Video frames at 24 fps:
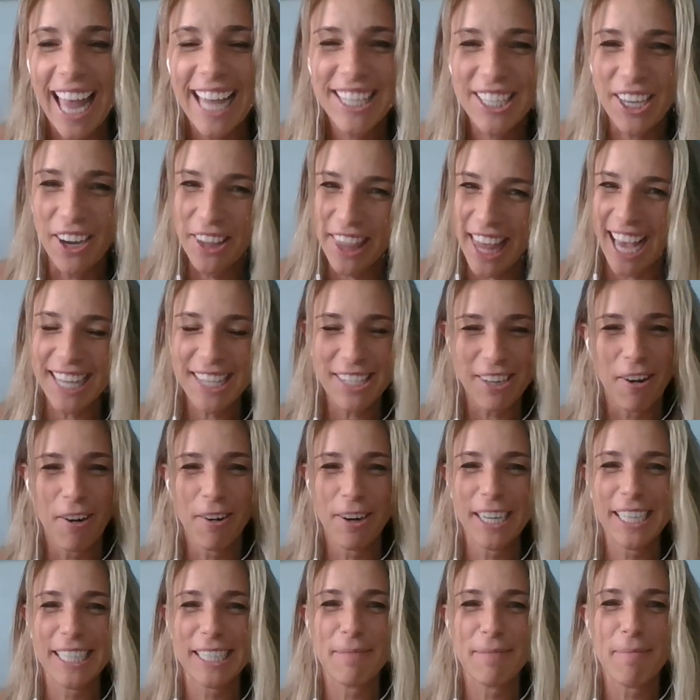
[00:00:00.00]
And so that's
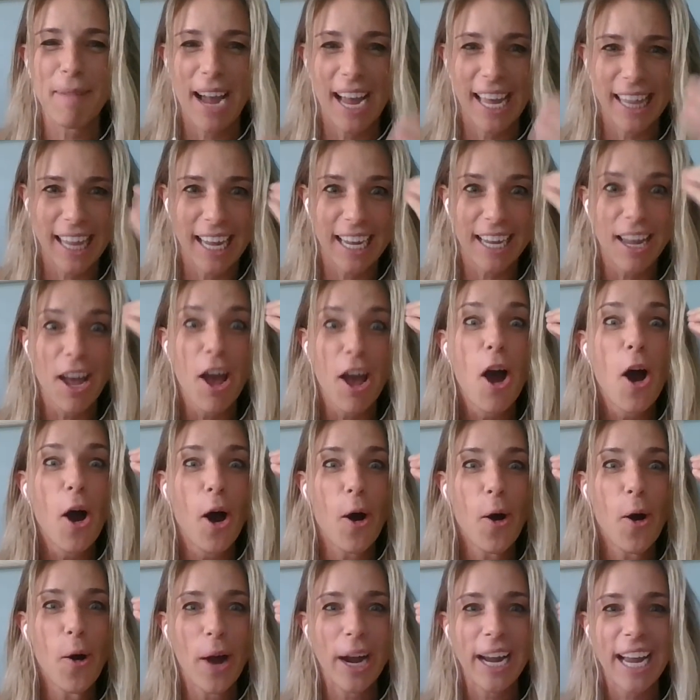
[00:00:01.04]
always my like,
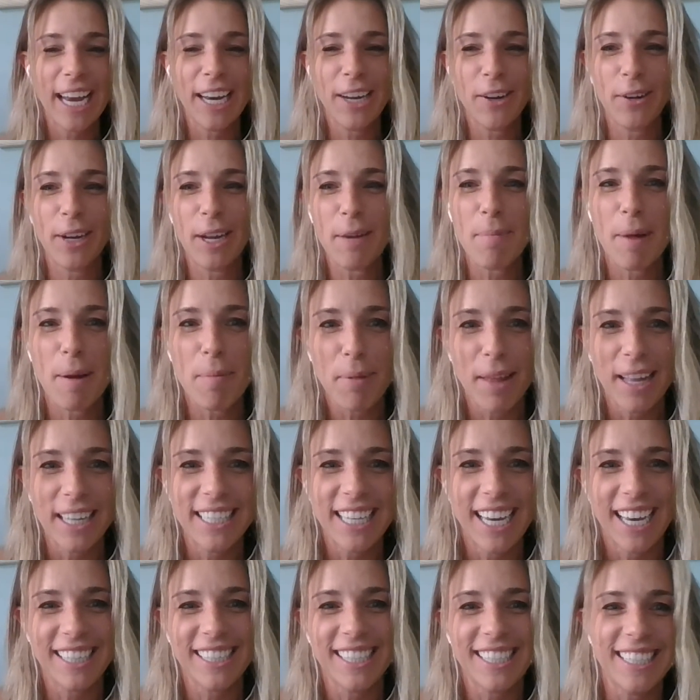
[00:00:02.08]
oh, I got to go get my blood
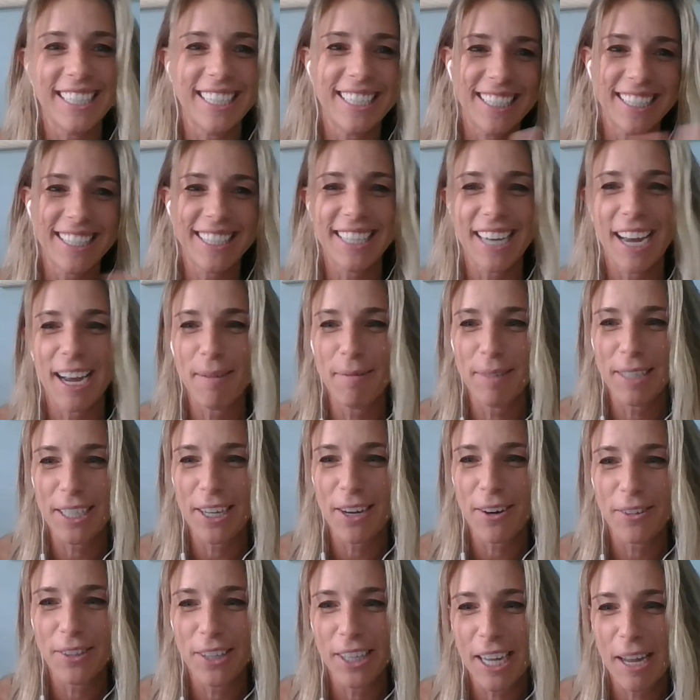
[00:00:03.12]
tested. It's time to
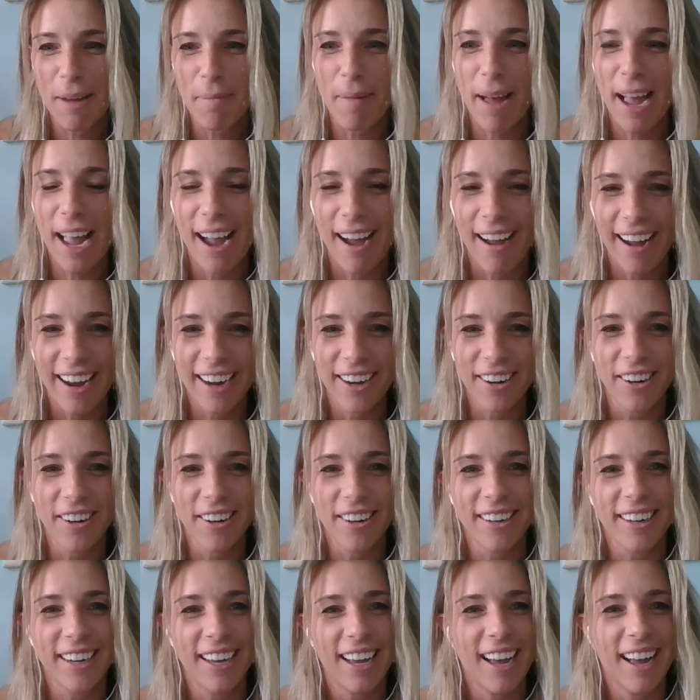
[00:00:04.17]
go look at my
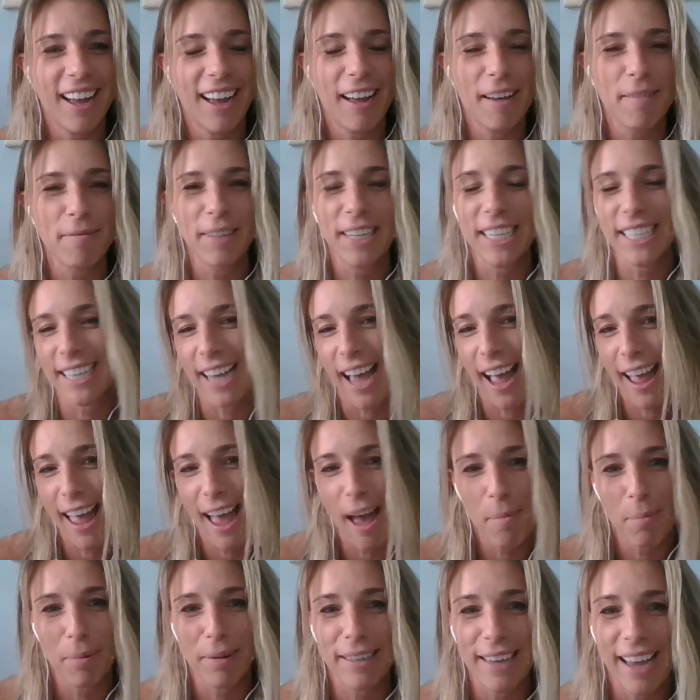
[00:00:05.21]
iron because um, I
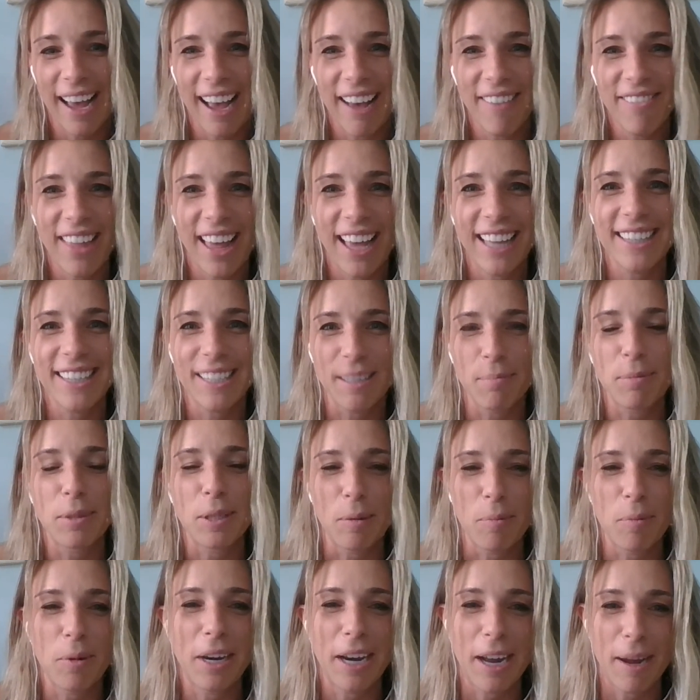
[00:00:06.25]
happen to have that
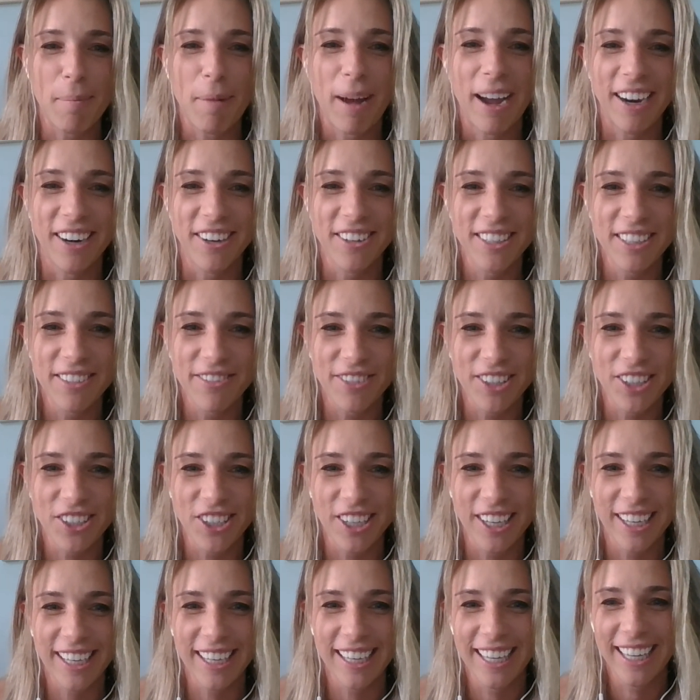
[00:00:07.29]
symptom when I'm iron
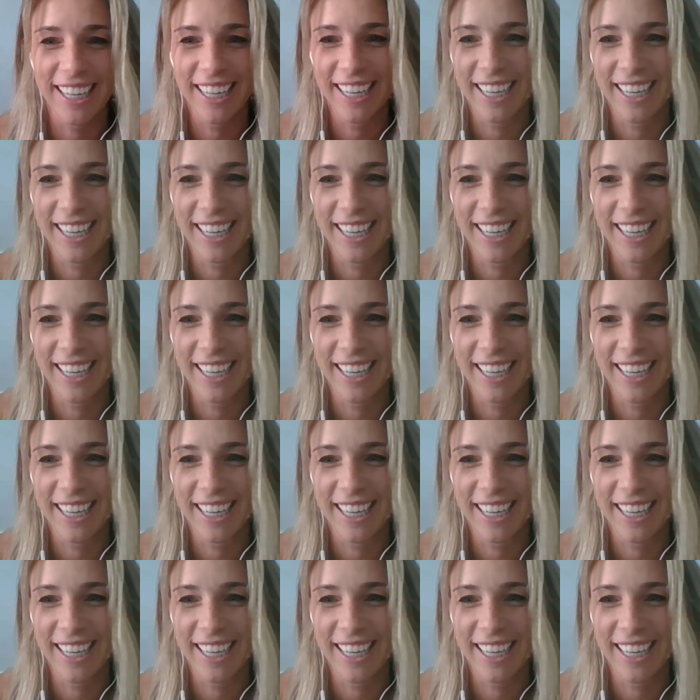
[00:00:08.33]
deficient.